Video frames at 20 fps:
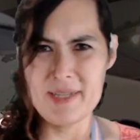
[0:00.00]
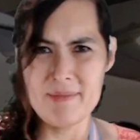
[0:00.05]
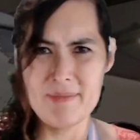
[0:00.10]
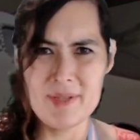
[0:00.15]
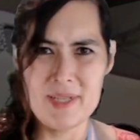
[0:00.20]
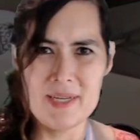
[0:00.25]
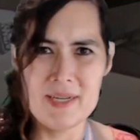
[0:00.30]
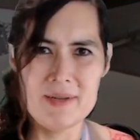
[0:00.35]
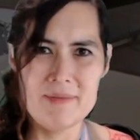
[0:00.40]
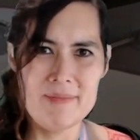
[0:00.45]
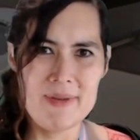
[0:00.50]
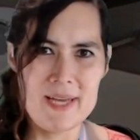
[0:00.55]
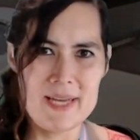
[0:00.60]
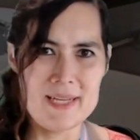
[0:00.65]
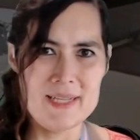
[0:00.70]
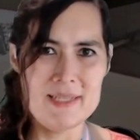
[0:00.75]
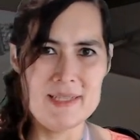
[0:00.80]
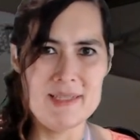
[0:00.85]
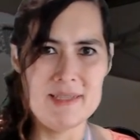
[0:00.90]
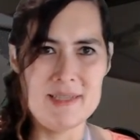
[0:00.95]
of them,
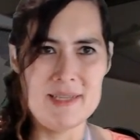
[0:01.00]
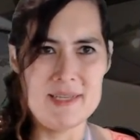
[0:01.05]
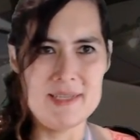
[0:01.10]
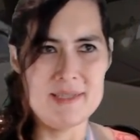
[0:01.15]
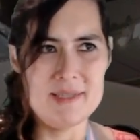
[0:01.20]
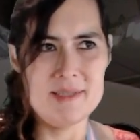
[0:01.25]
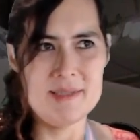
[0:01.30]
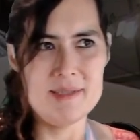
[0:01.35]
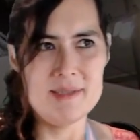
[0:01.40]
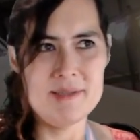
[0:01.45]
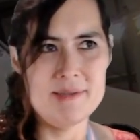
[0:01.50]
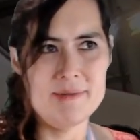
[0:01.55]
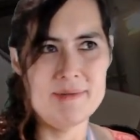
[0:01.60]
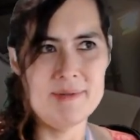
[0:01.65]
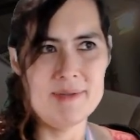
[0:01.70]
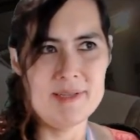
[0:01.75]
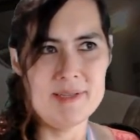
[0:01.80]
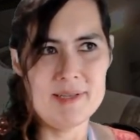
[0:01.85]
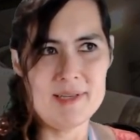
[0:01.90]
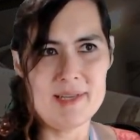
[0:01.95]
and
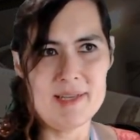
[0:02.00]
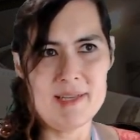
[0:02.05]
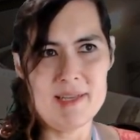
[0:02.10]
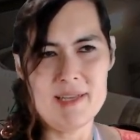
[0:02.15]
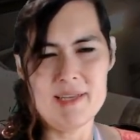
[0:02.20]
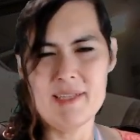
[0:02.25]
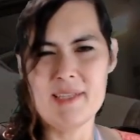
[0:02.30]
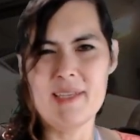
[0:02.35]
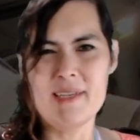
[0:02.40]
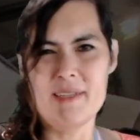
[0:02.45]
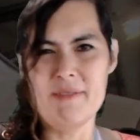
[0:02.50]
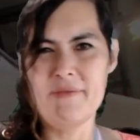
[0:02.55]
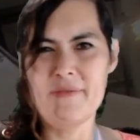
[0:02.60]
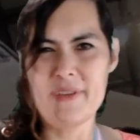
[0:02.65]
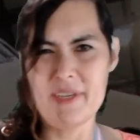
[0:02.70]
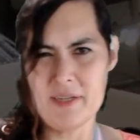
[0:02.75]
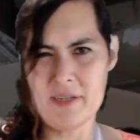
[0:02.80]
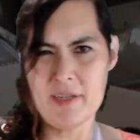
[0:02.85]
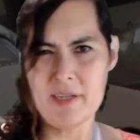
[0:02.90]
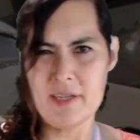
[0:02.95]
it doesn't
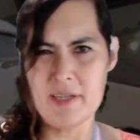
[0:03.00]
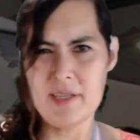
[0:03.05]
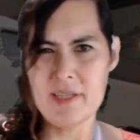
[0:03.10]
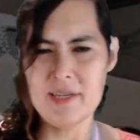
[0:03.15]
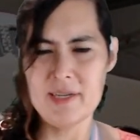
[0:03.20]
feel good.